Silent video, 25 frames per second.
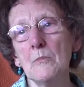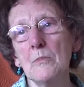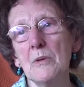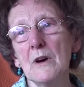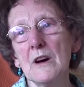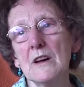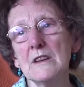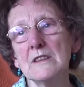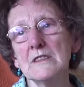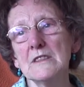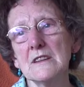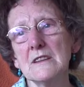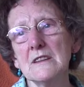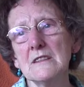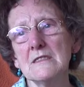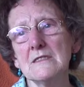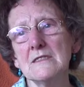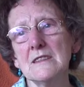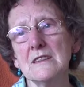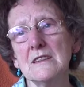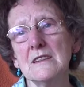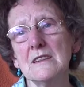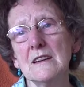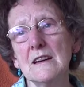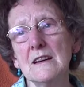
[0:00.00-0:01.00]
But I
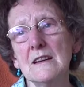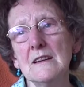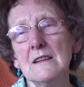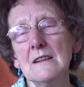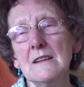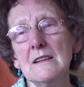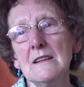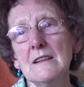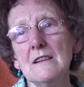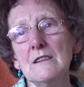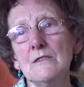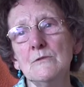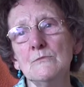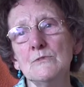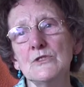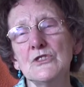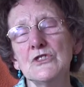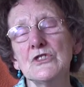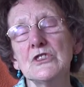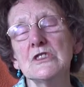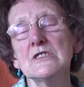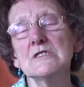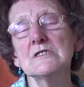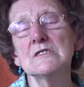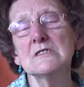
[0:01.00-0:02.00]
think it
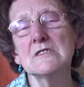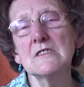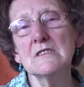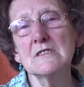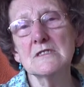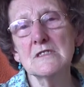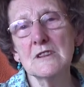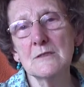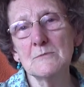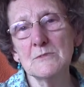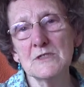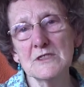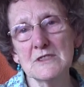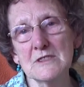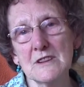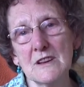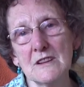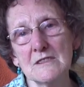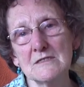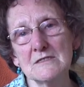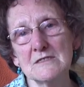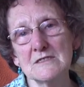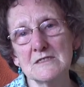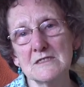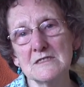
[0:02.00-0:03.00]
was the
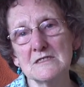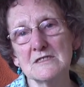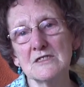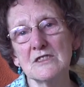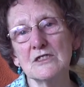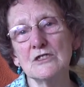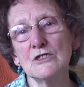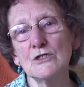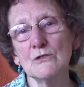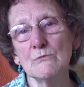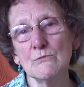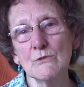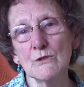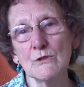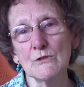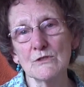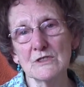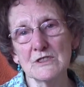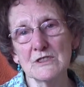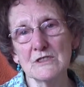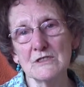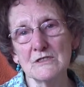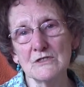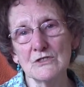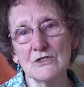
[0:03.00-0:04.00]
circumstances that you
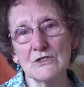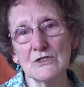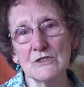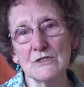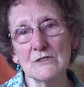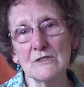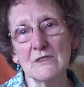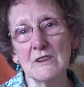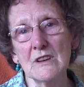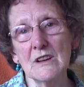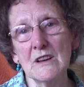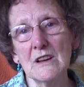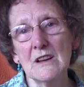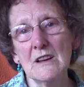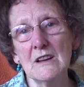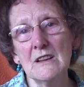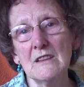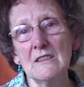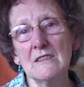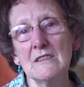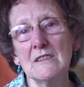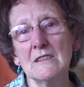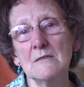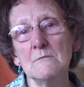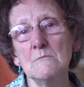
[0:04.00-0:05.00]
walked into
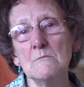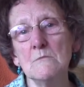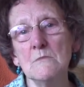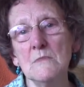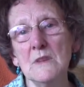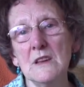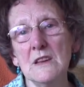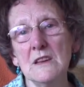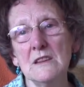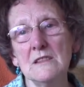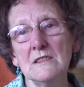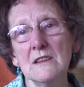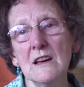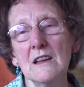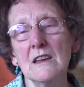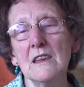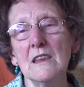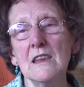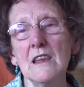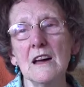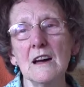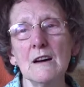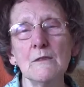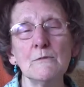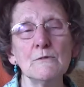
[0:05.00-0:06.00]
that made
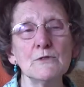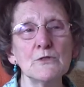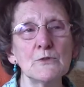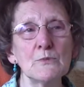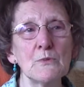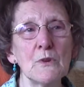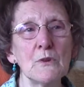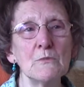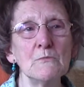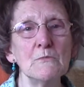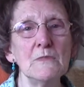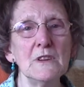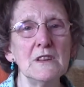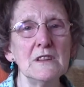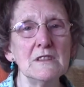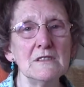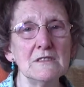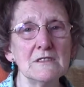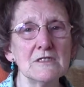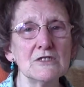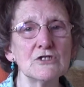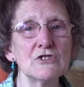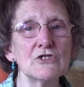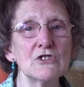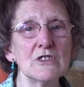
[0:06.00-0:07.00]
and that was what
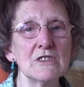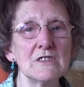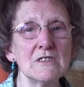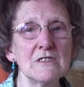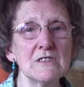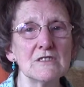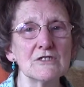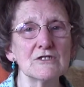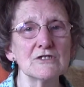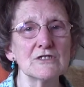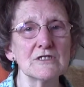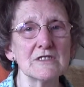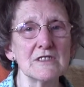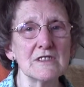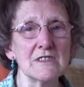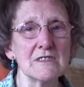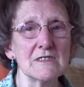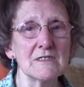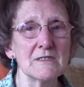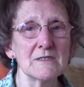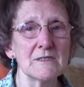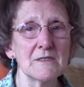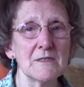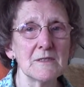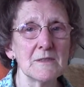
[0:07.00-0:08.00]
made district nursing.
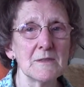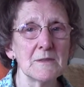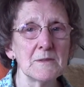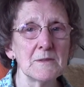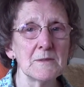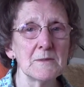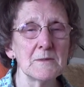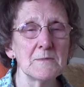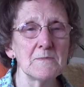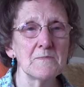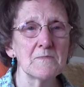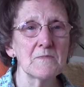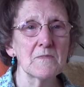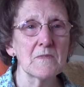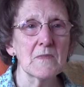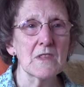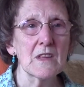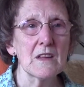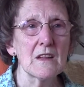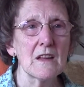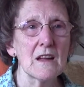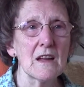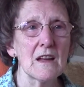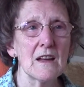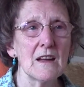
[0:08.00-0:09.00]

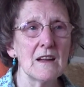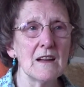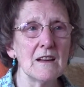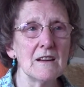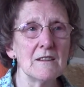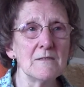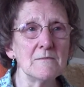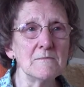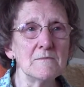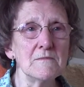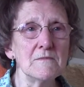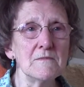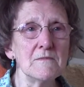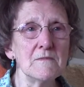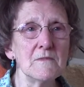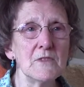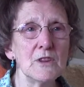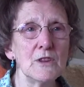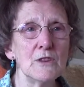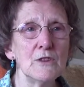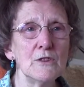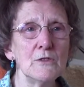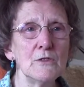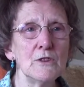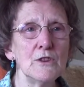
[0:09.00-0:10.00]
Um,
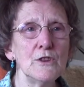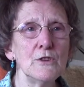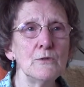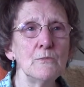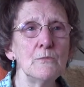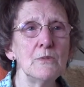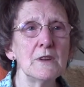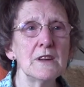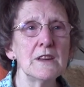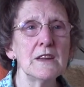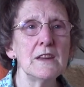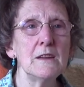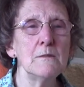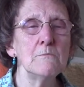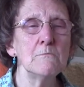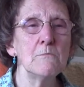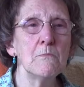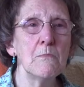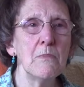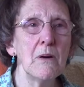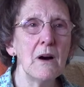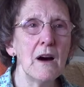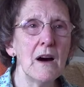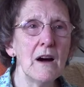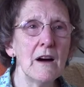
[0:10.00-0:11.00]
you became
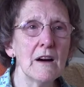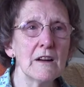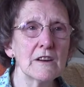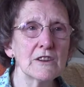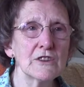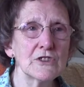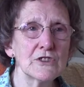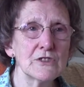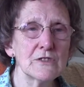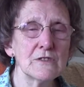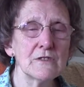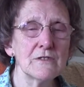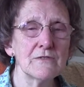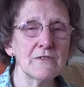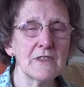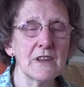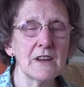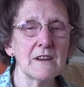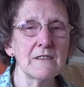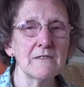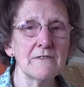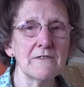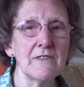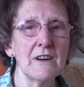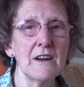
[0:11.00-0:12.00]
part of
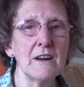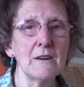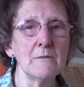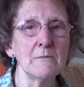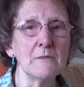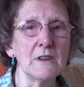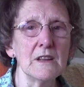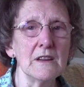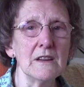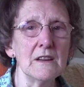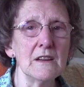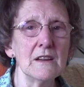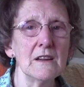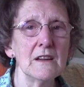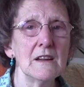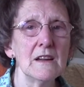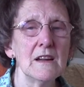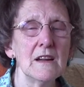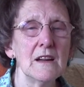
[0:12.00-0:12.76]
that family.